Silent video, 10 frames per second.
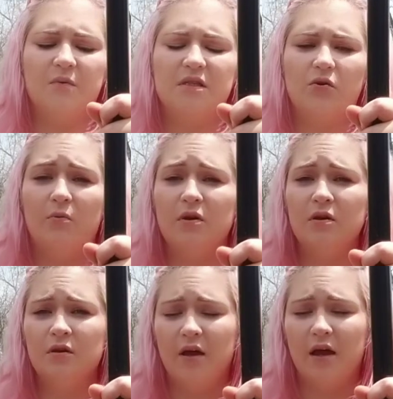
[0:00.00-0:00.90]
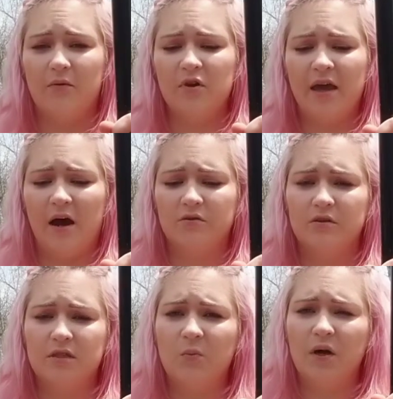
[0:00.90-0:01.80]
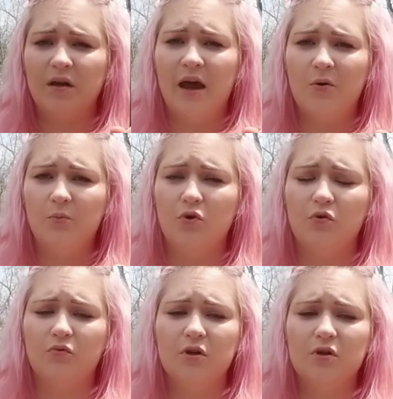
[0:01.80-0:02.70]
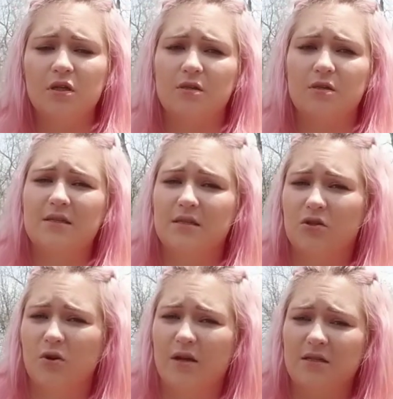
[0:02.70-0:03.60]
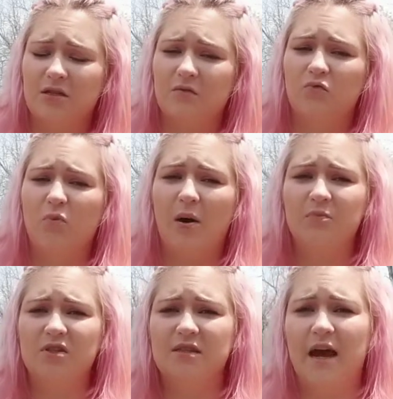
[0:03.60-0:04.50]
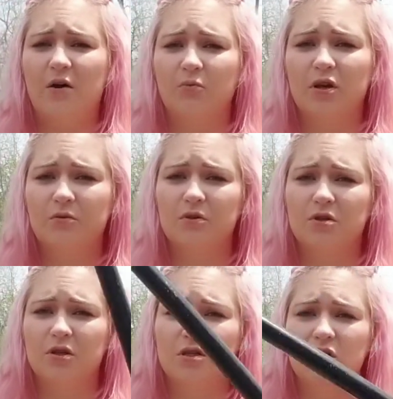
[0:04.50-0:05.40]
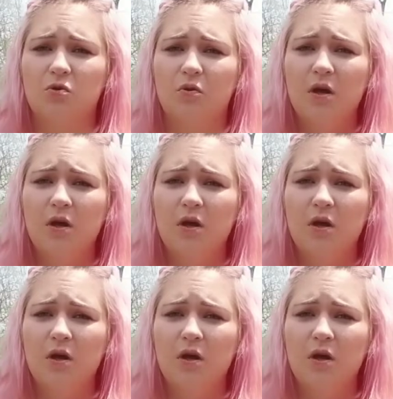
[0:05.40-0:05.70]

So every count, it's a 1 count move. We usually use this as a transition from up to down. We don't usually do